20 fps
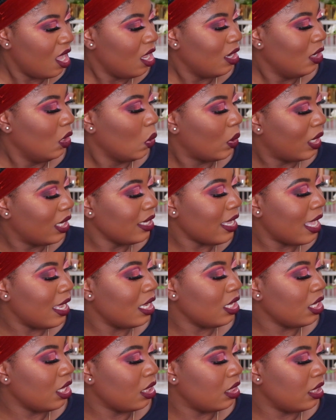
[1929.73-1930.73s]
Looking at
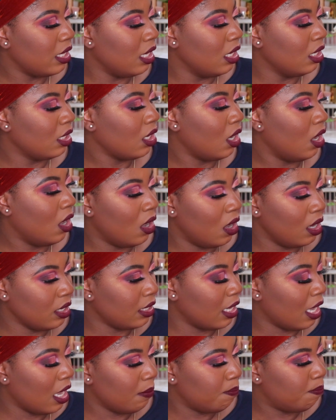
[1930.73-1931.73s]
it, you think, oh
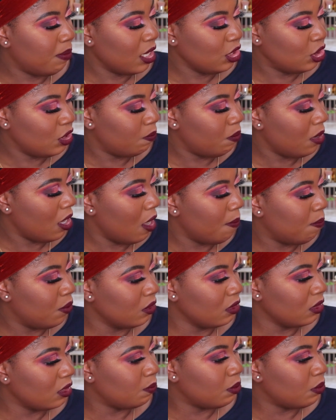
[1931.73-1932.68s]
yeah, a bunch of purples,